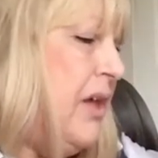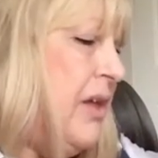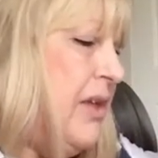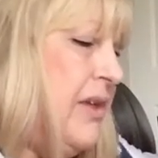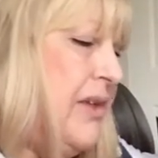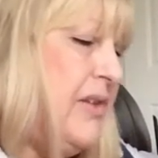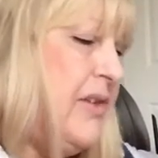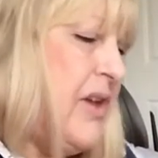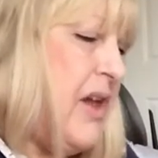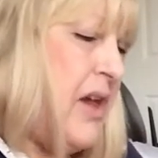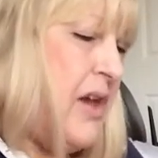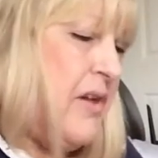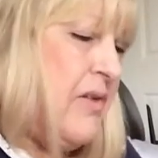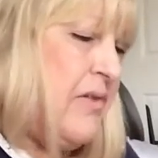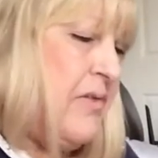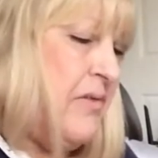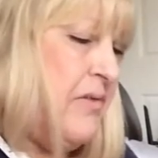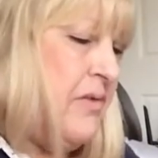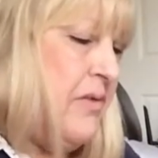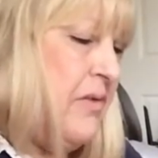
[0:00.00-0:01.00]

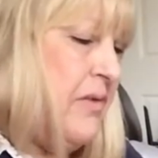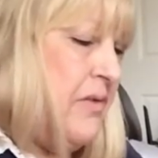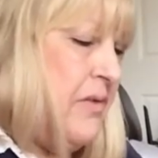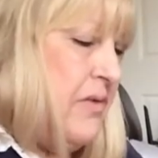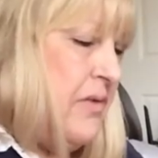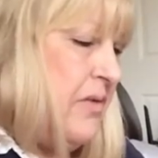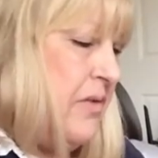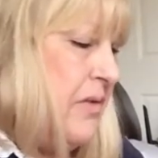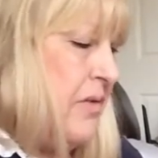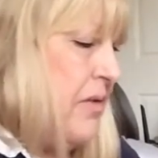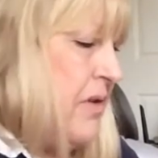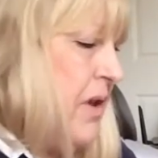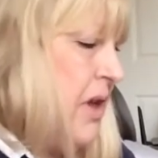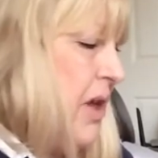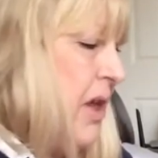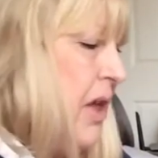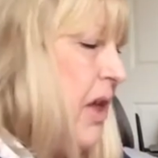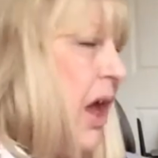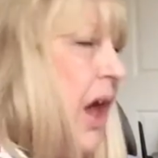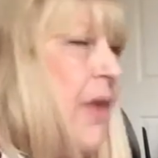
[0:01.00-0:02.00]
So
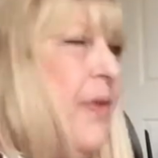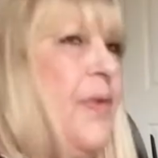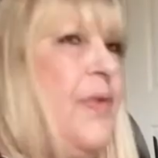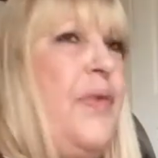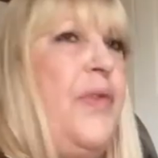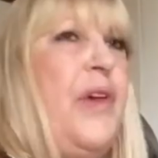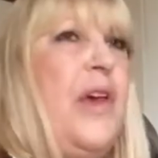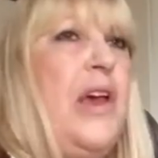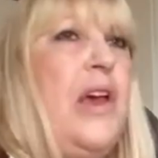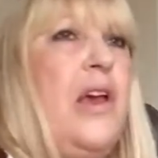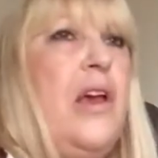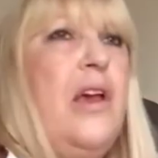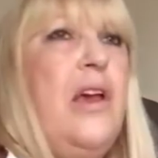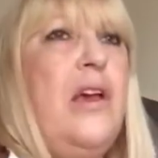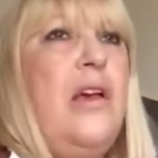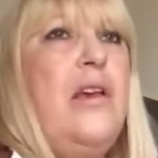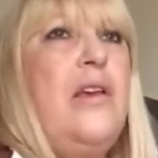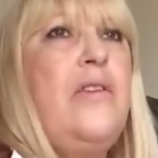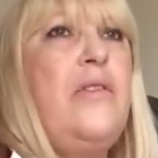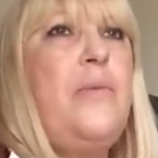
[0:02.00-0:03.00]
I think
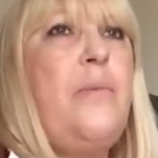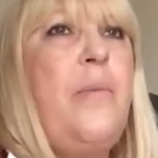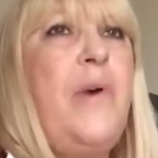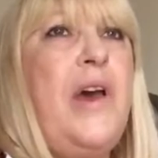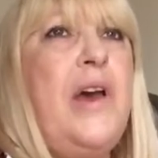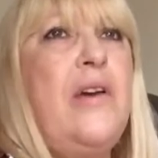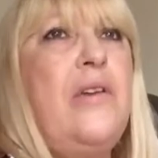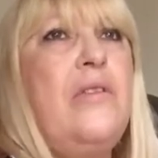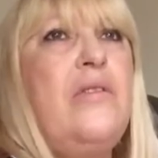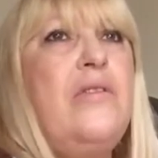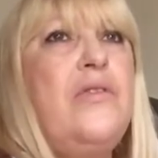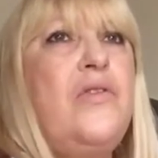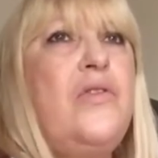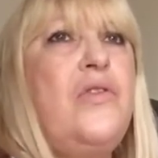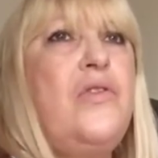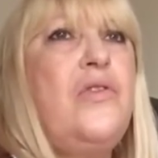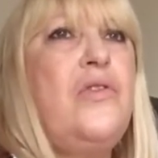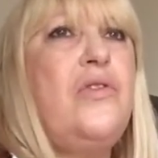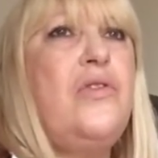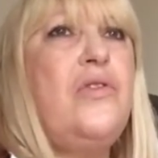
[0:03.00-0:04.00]
it's about
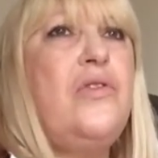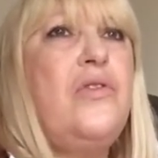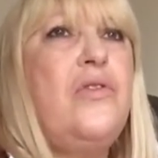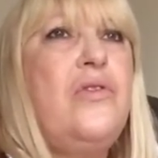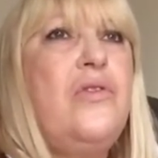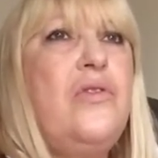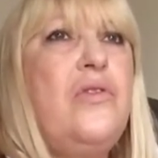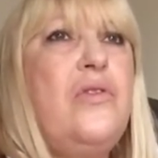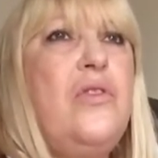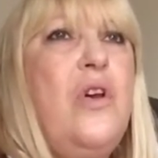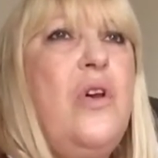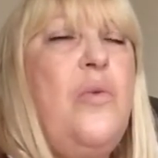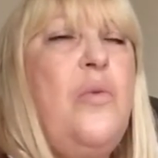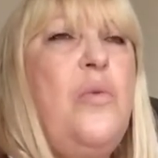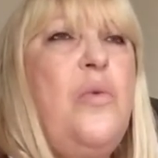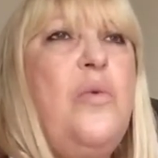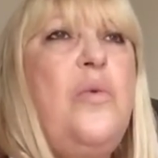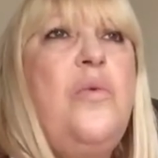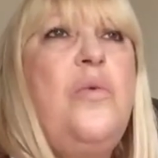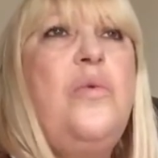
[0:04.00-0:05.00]
a
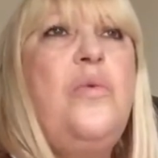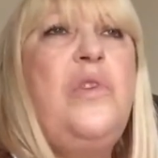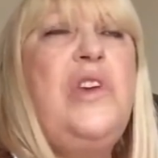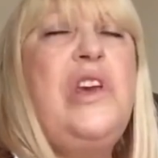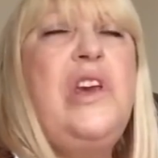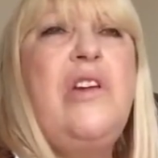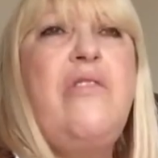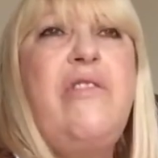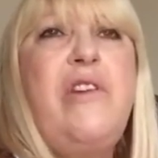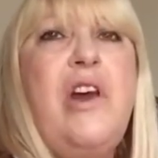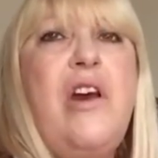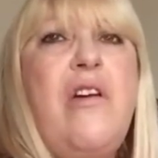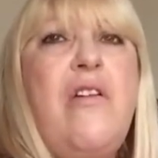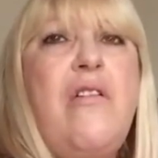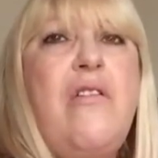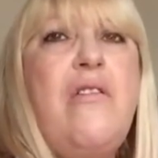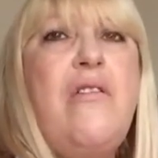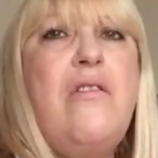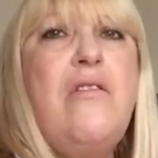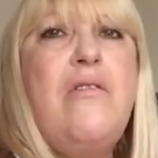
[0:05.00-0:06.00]
year and a
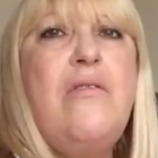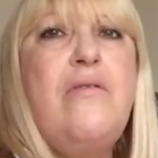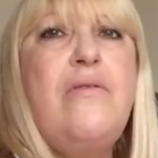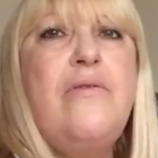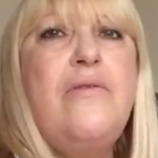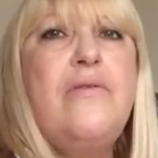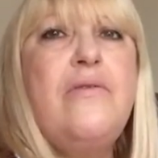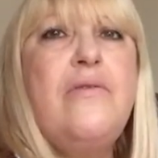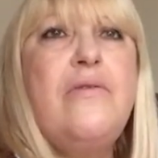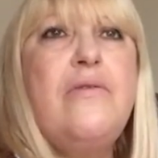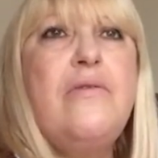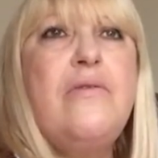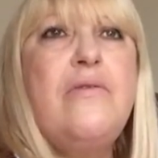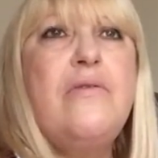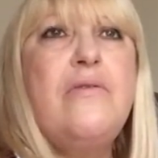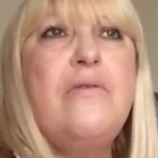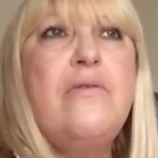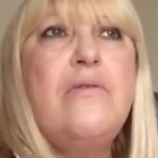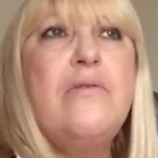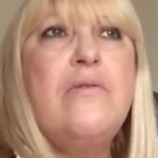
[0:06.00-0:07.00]
half.
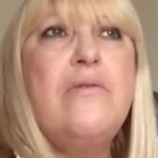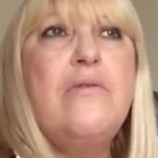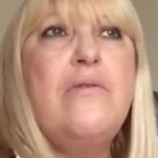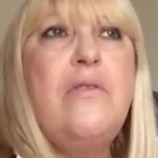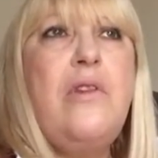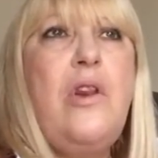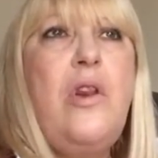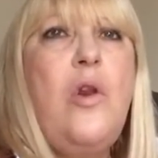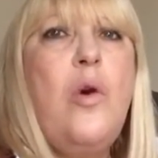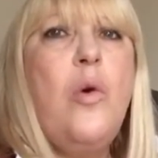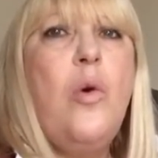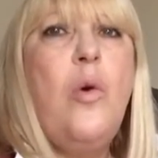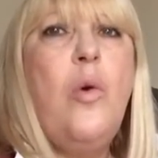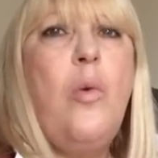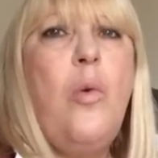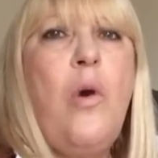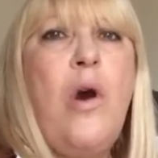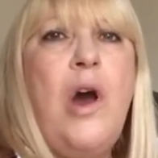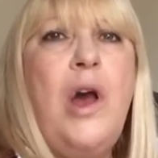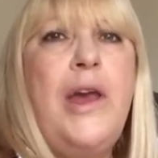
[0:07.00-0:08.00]
Not
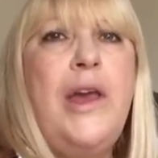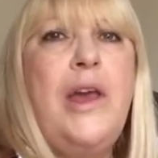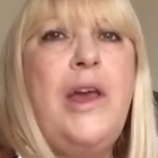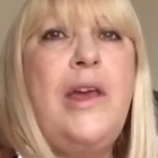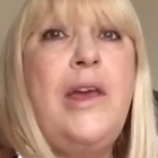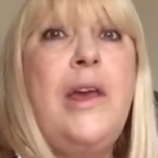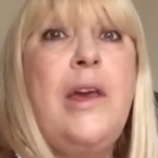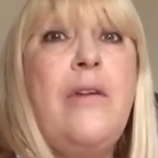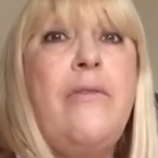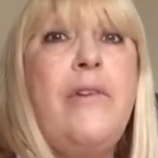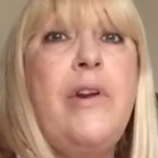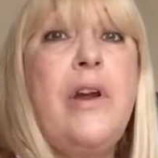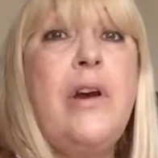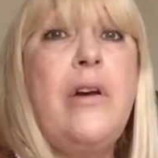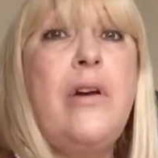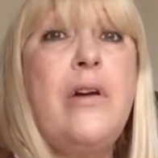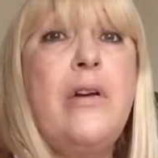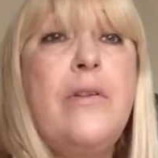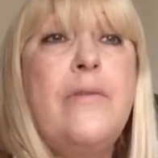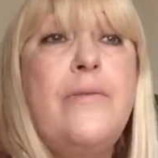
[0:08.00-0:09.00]
quite a year and a
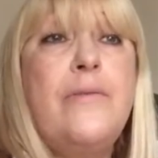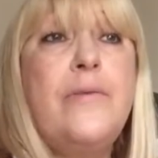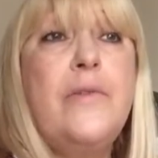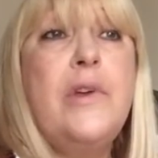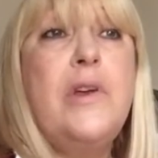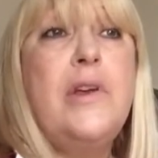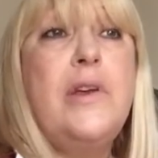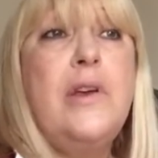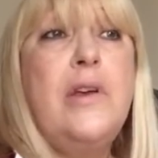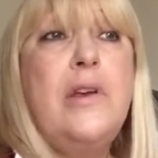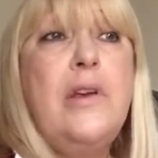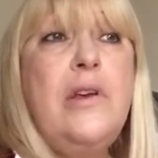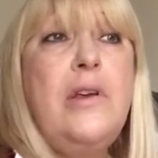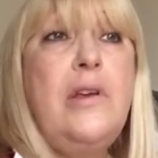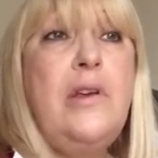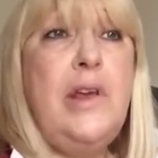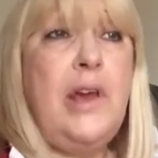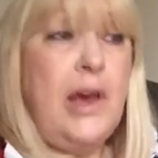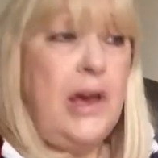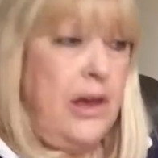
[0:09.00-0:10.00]
half.
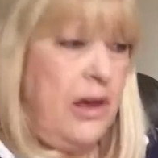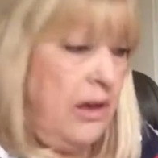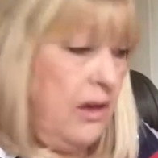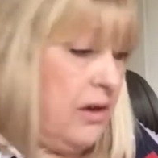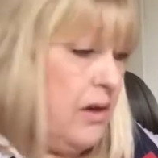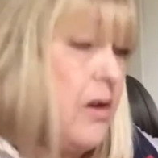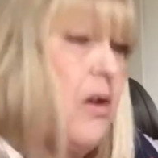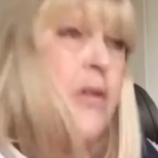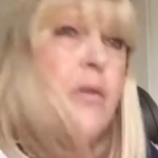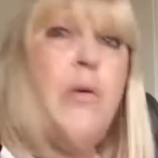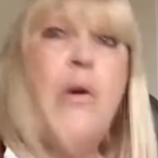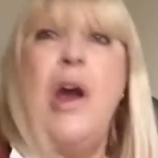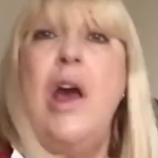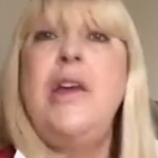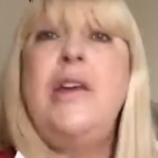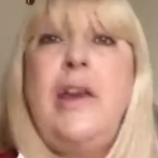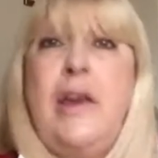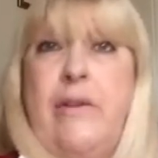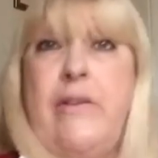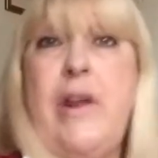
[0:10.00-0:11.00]
Yeah, not
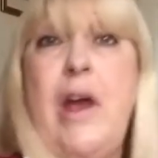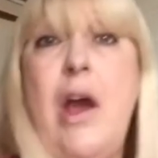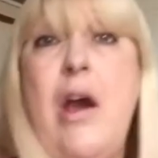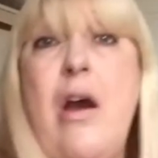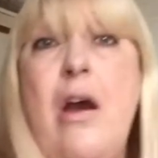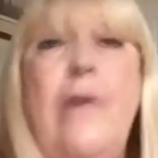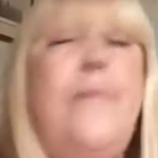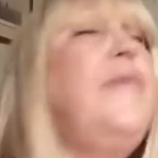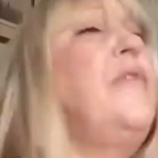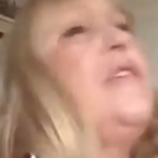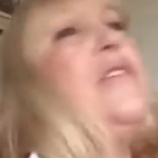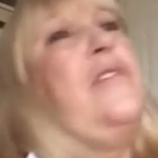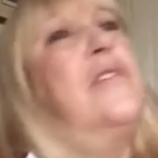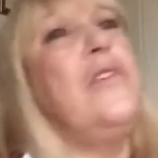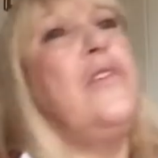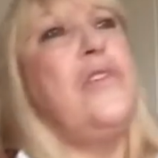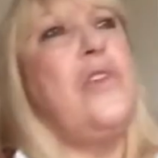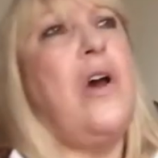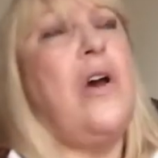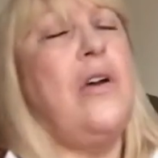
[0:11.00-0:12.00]
quite a year and a half since I
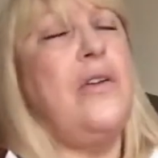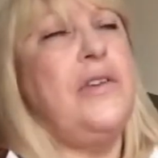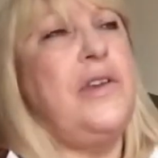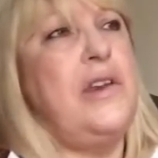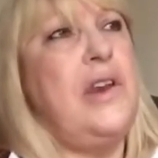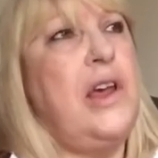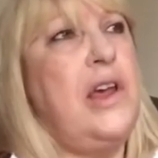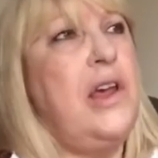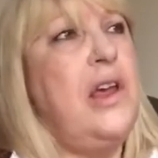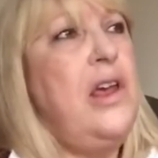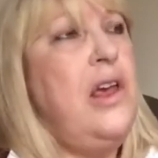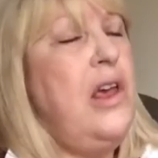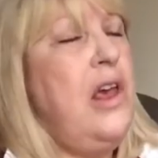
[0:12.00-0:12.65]
started it.